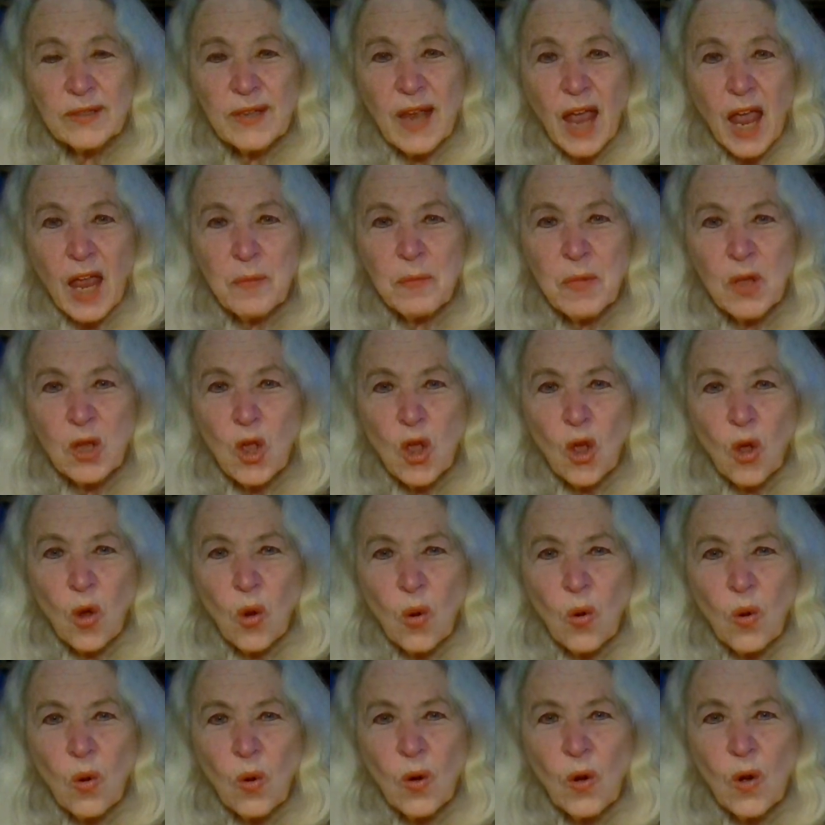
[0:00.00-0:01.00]
time
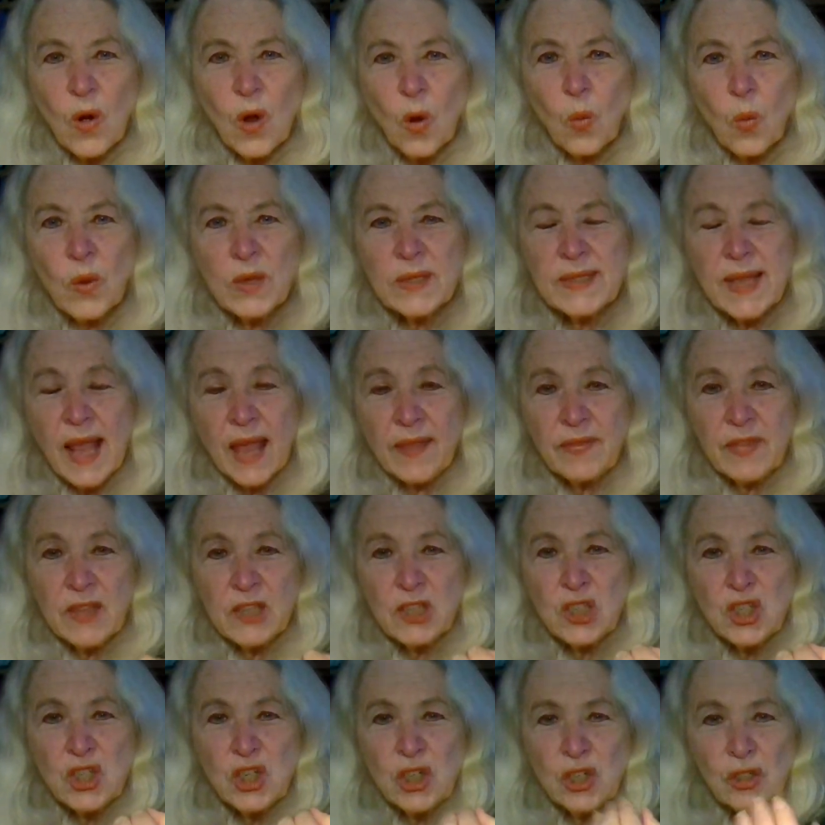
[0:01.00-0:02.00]
ago was that the
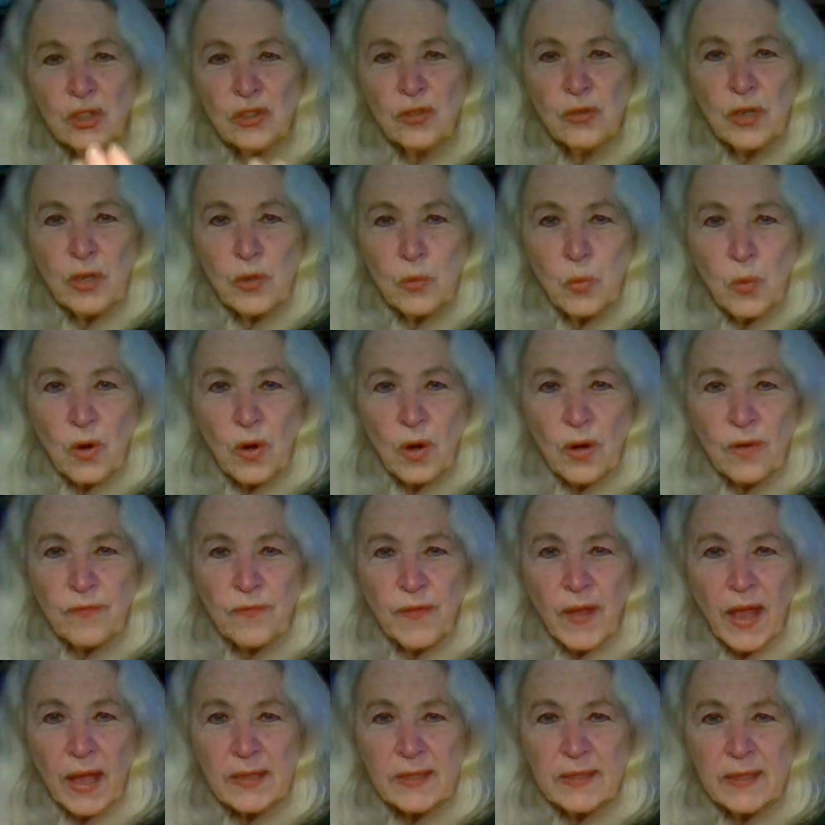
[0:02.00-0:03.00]
children were
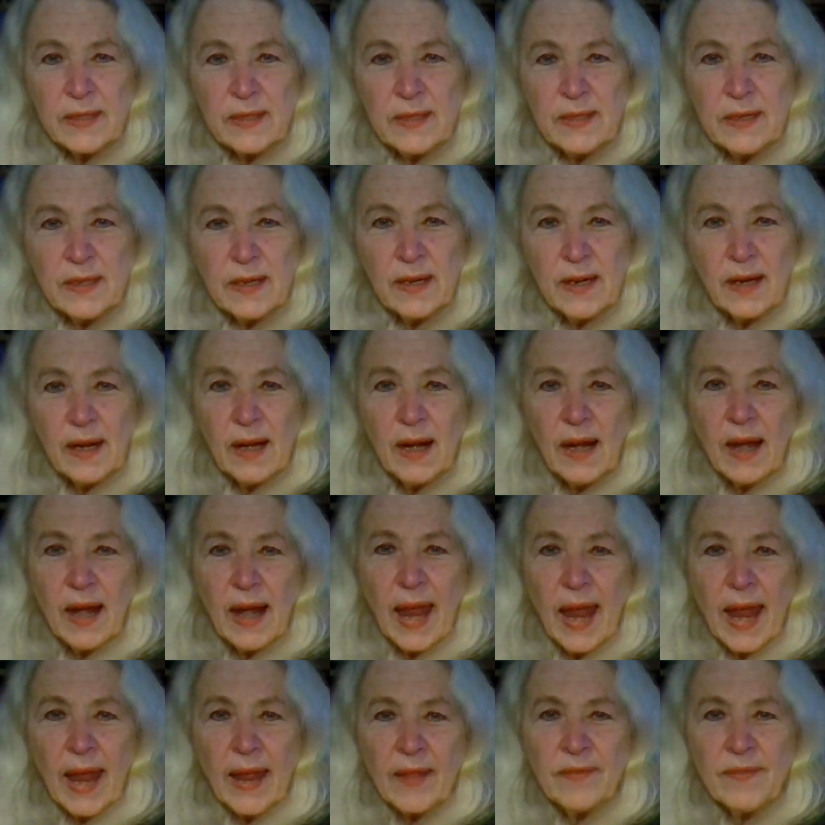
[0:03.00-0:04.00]
affected,
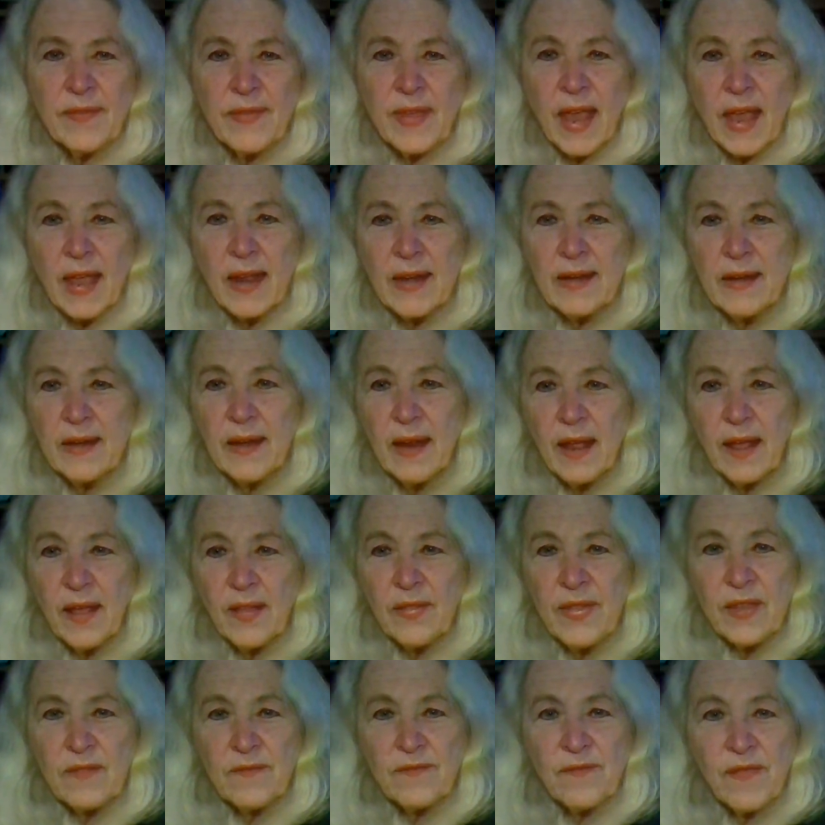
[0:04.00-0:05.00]
and then
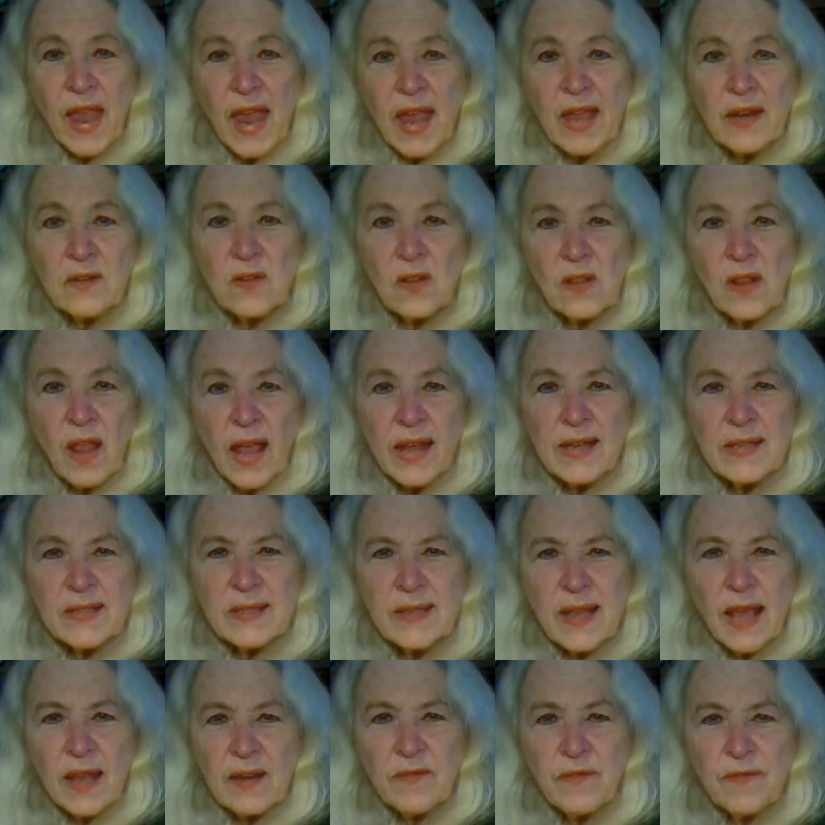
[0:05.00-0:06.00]
they vandalized
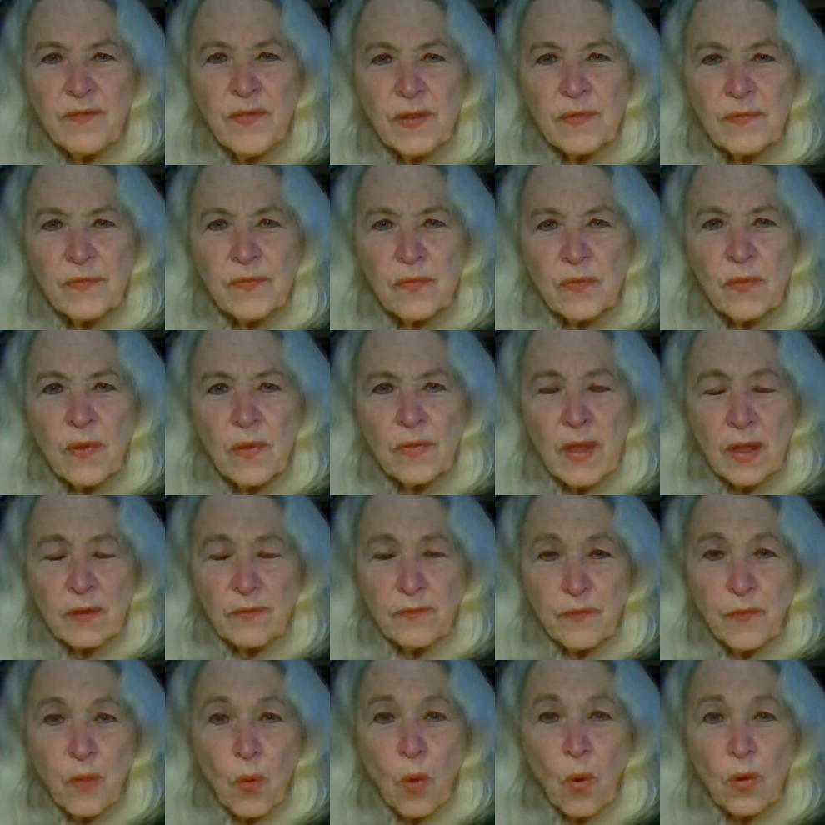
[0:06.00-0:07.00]
the
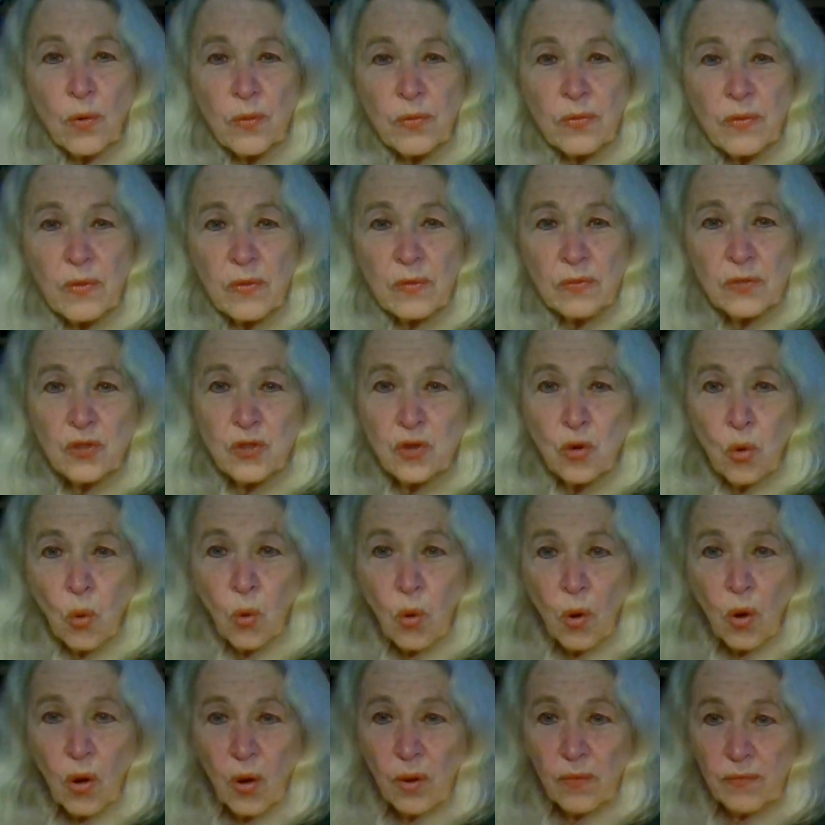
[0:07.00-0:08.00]
fifth
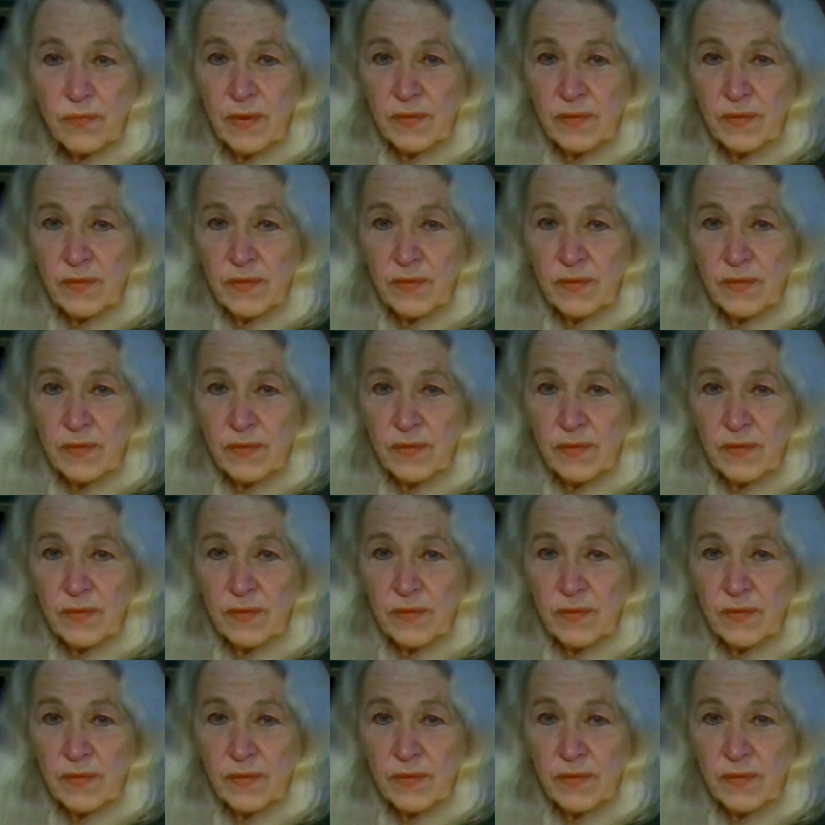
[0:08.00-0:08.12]
door,